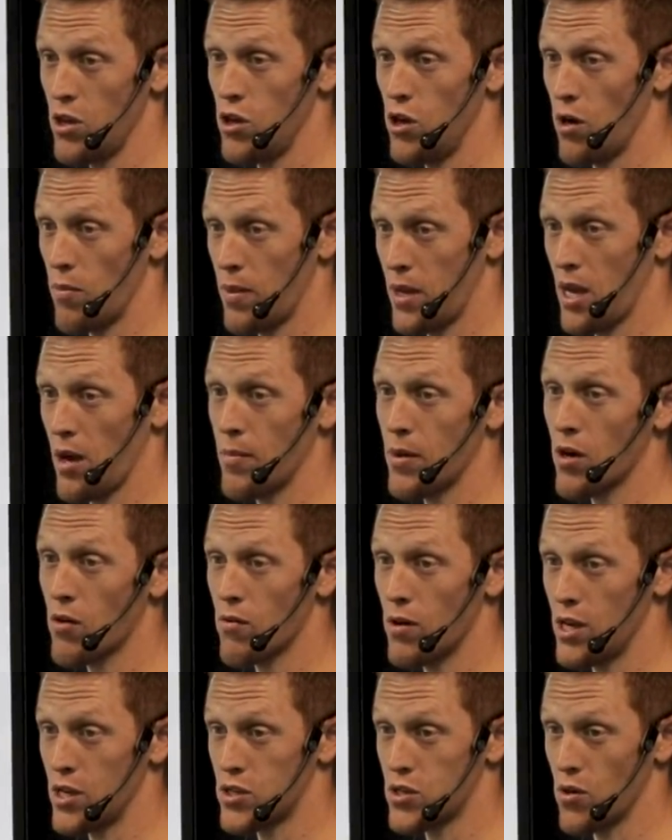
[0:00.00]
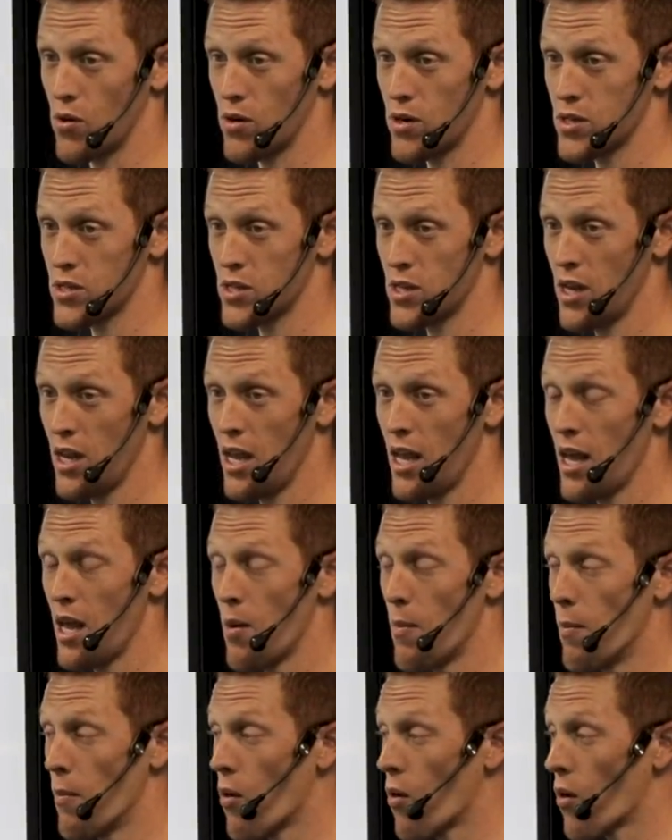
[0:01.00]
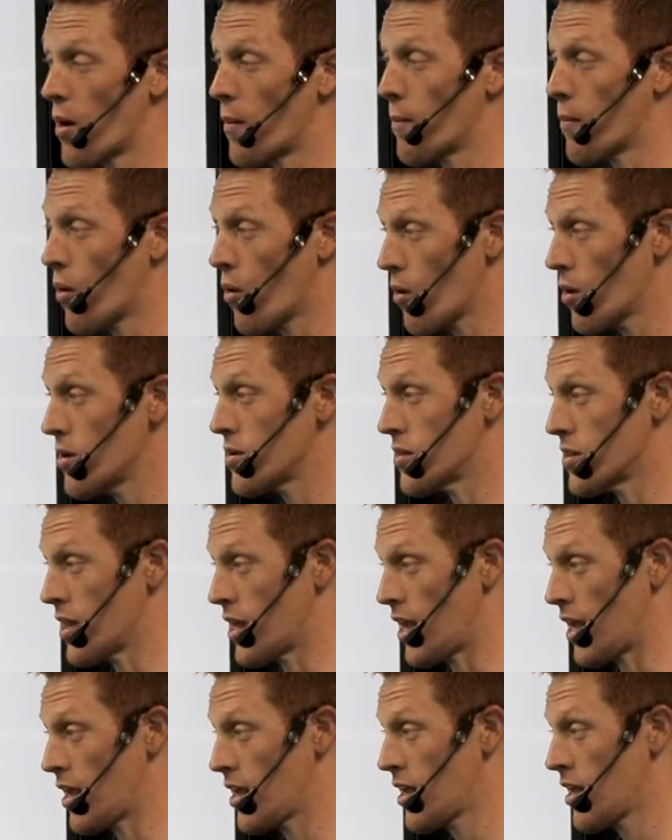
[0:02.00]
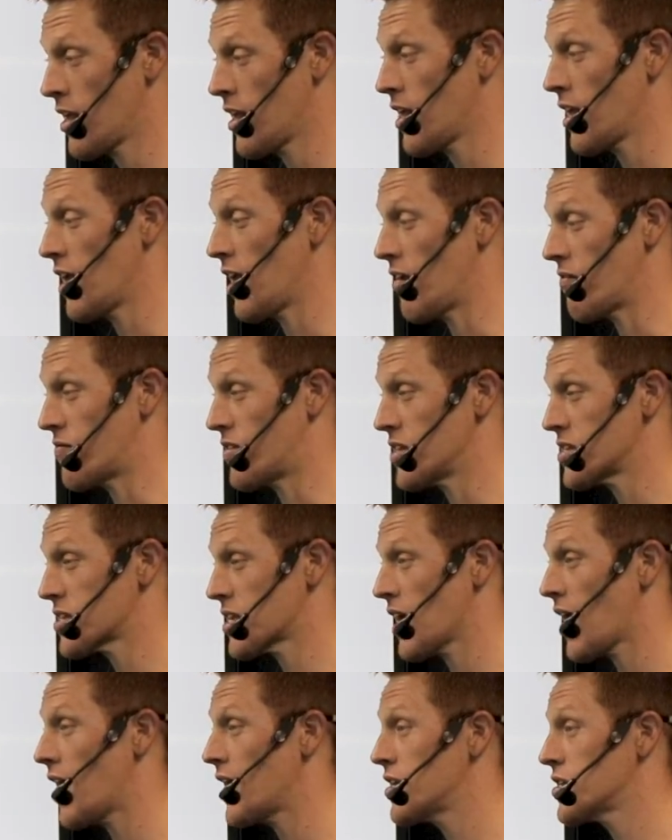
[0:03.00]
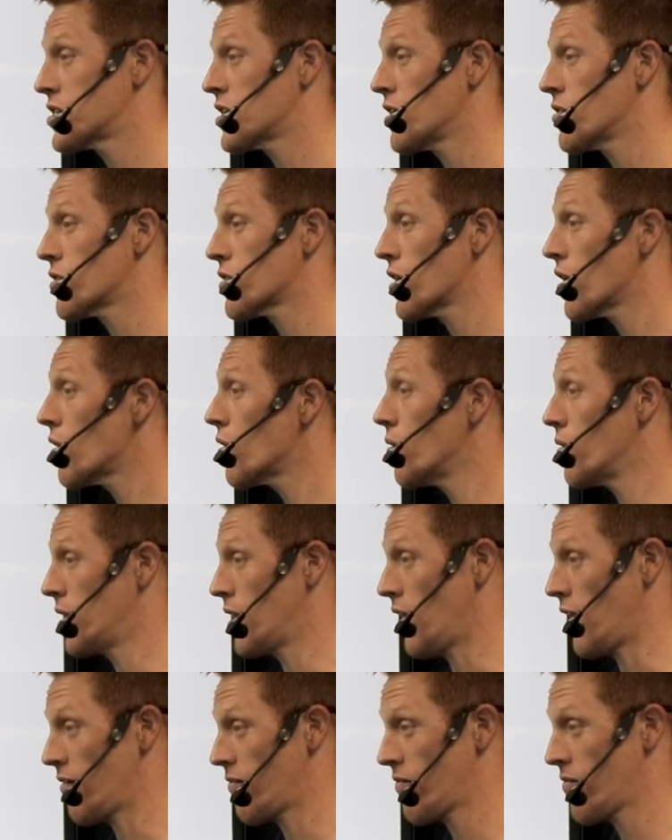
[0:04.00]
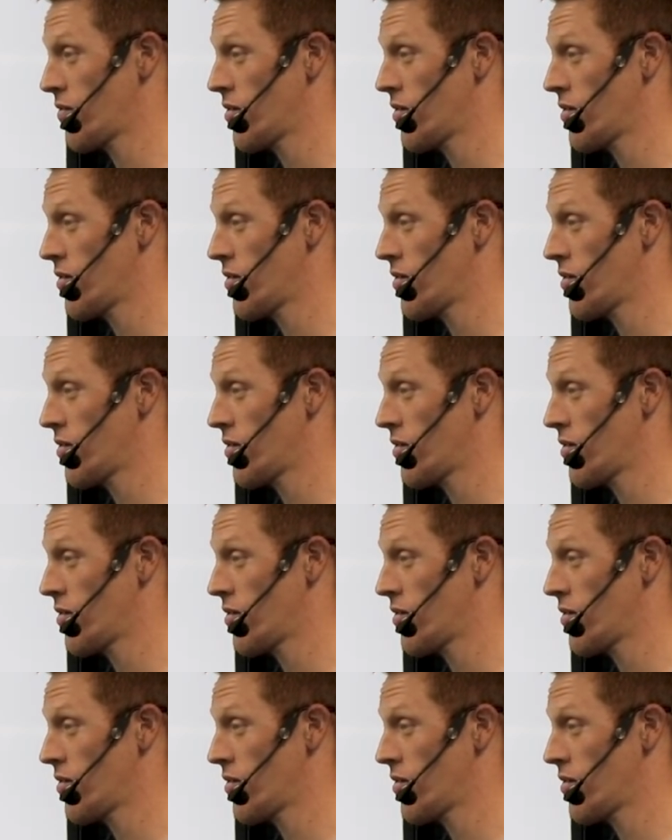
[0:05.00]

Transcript: You're becoming a resource. More importantly, if this guide is done thorough enough,